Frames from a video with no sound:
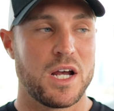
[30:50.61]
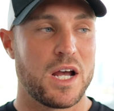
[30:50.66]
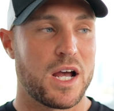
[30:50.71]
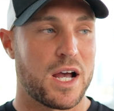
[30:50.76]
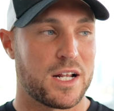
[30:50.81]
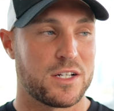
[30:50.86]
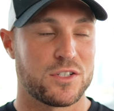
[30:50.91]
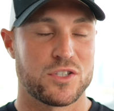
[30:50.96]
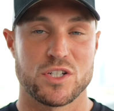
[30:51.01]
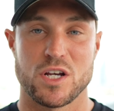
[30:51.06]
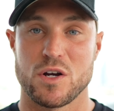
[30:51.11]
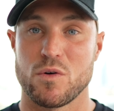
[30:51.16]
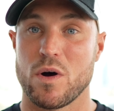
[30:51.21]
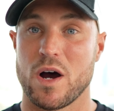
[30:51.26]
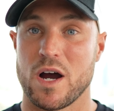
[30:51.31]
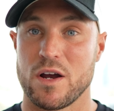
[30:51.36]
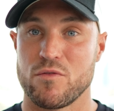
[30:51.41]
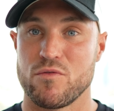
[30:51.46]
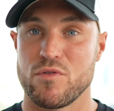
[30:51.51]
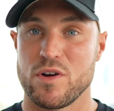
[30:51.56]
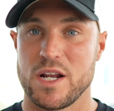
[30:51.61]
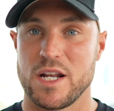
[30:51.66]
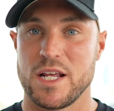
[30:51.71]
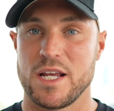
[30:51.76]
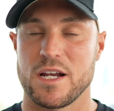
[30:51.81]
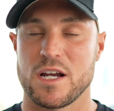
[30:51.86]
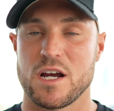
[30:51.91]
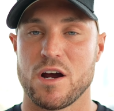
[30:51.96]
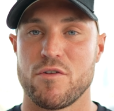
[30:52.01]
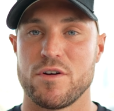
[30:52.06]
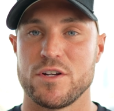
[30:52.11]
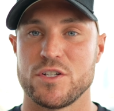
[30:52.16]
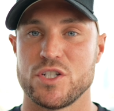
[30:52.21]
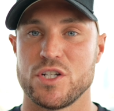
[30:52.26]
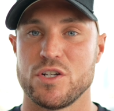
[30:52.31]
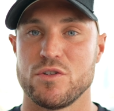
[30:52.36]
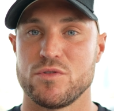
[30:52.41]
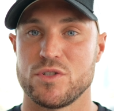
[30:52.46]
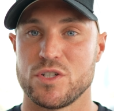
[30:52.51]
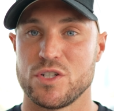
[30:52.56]
And so I really encourage
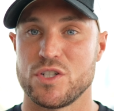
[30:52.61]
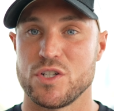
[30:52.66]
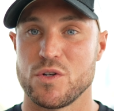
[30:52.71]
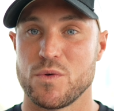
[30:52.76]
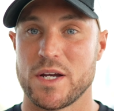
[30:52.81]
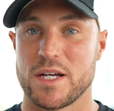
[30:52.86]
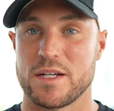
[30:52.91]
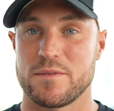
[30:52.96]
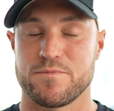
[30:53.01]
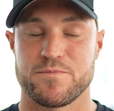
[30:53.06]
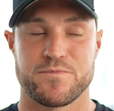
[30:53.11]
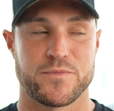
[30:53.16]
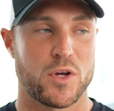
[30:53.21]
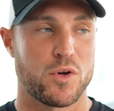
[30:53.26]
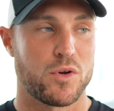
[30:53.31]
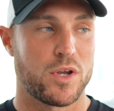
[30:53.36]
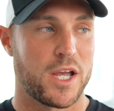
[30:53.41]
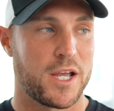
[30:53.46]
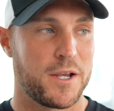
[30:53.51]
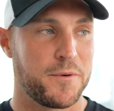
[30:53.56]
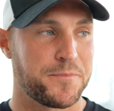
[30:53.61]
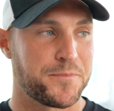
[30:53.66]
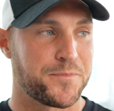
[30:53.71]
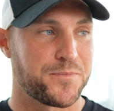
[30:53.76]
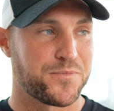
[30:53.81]
you to do it, okay?